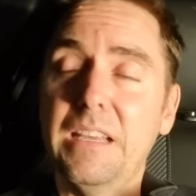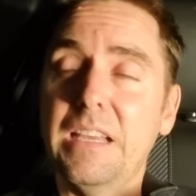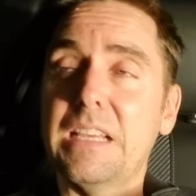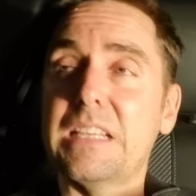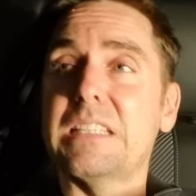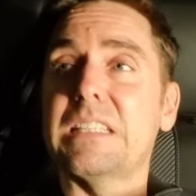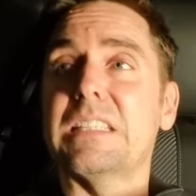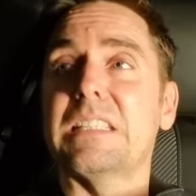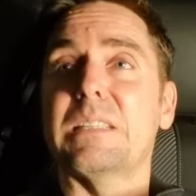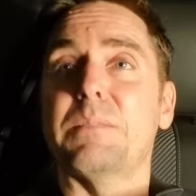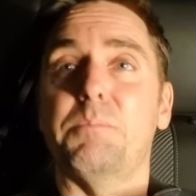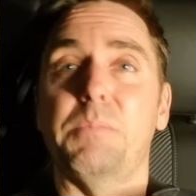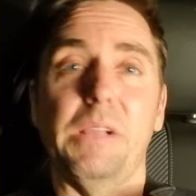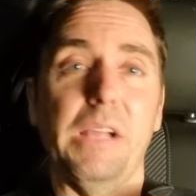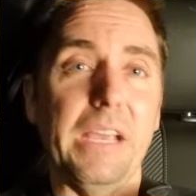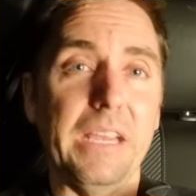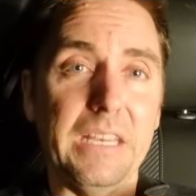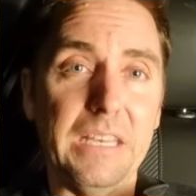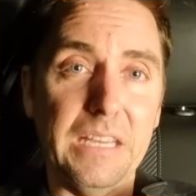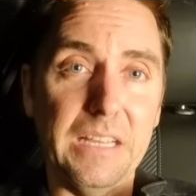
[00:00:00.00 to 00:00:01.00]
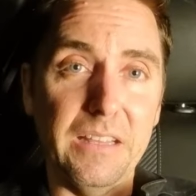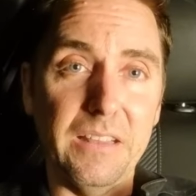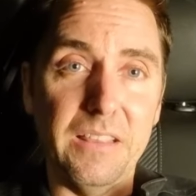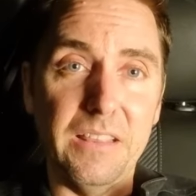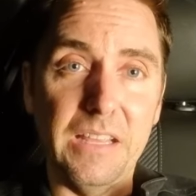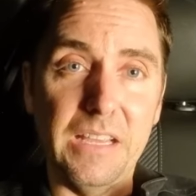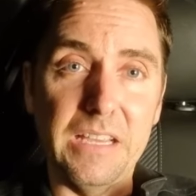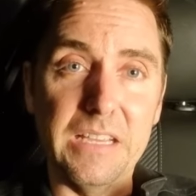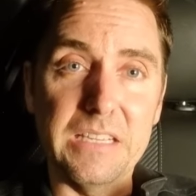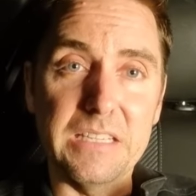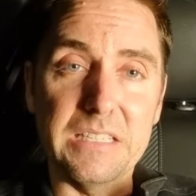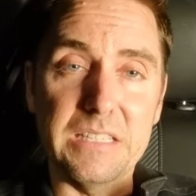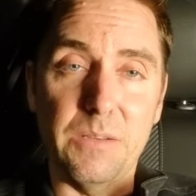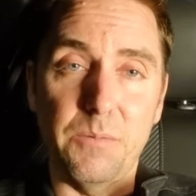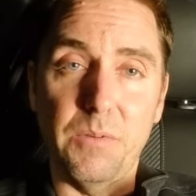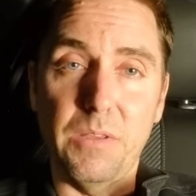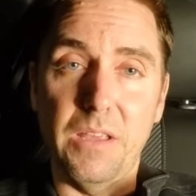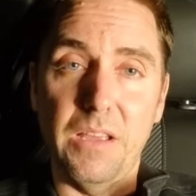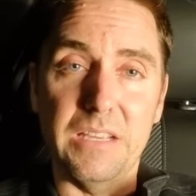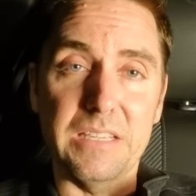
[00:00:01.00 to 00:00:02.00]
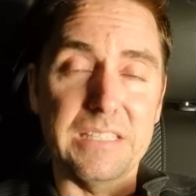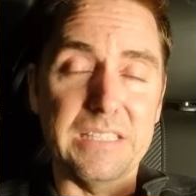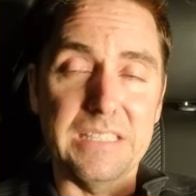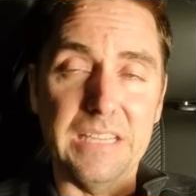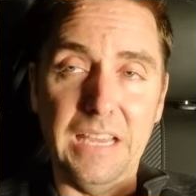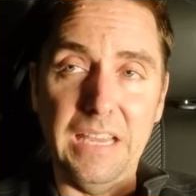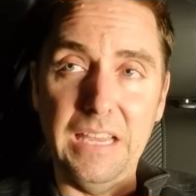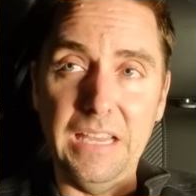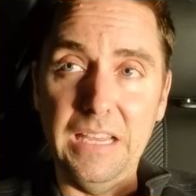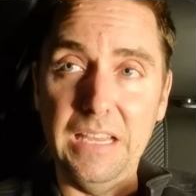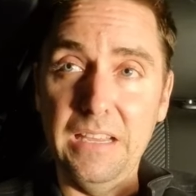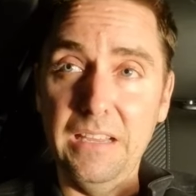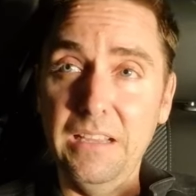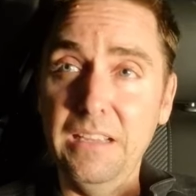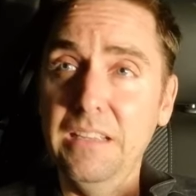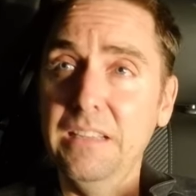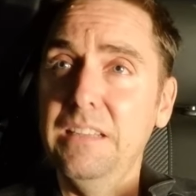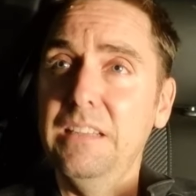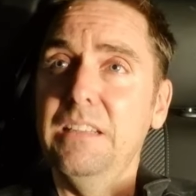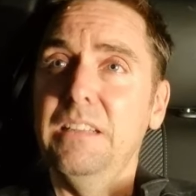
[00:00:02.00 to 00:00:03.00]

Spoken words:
explaining things that we are seeing.